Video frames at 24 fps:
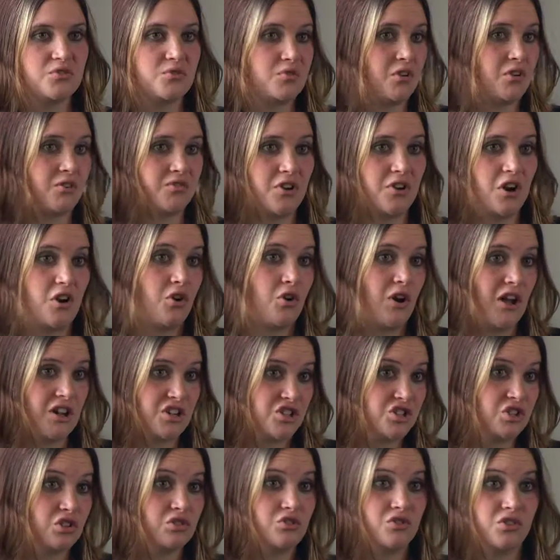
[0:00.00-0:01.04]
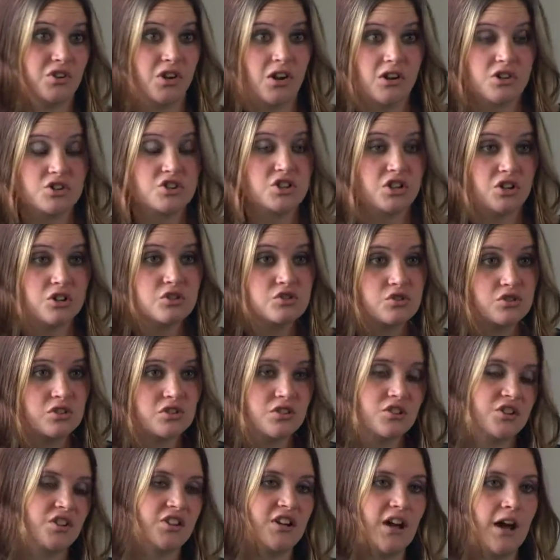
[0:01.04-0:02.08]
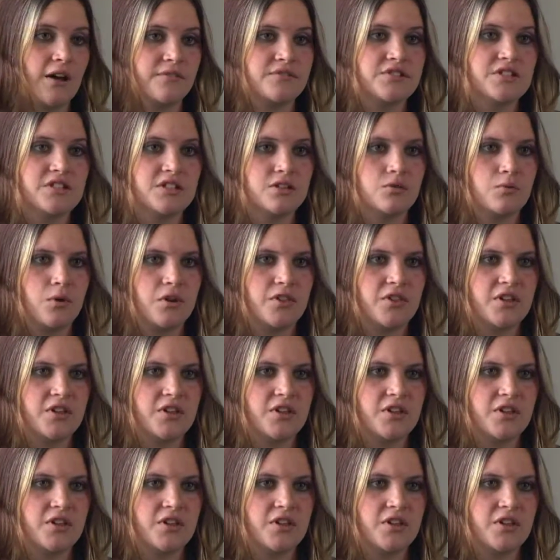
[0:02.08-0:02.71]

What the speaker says: or else our grandchildren and our children are going to have to deal with